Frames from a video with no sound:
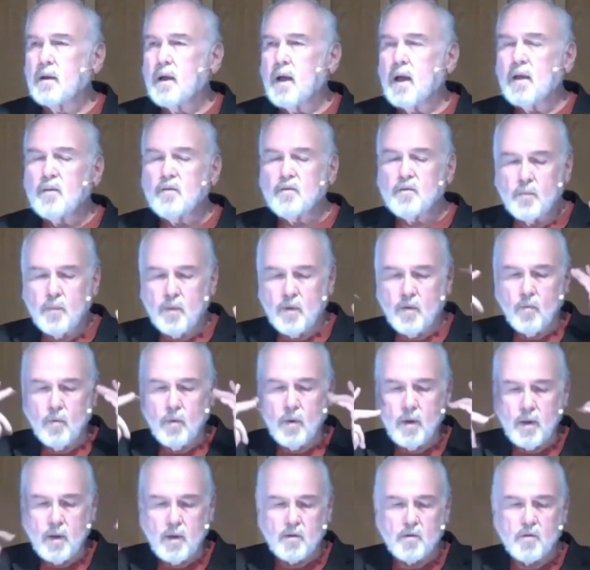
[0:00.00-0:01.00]
I used to be
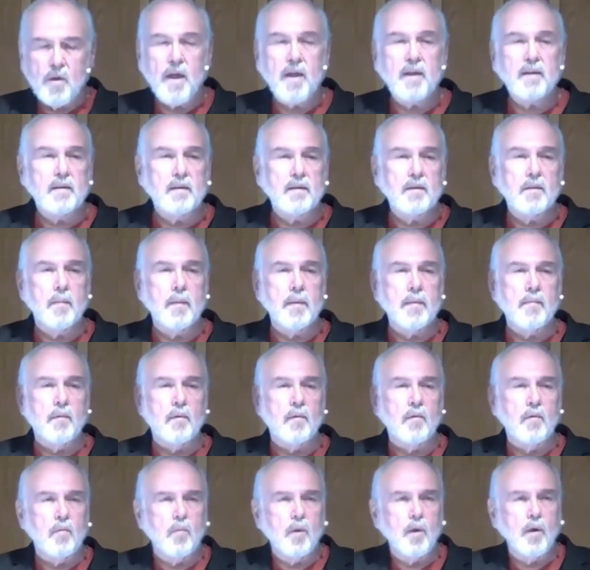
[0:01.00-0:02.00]
really attracted to people
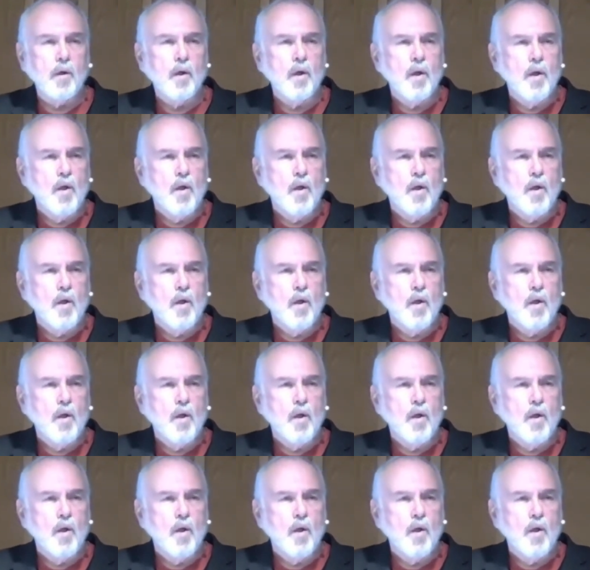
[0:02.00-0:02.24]
who were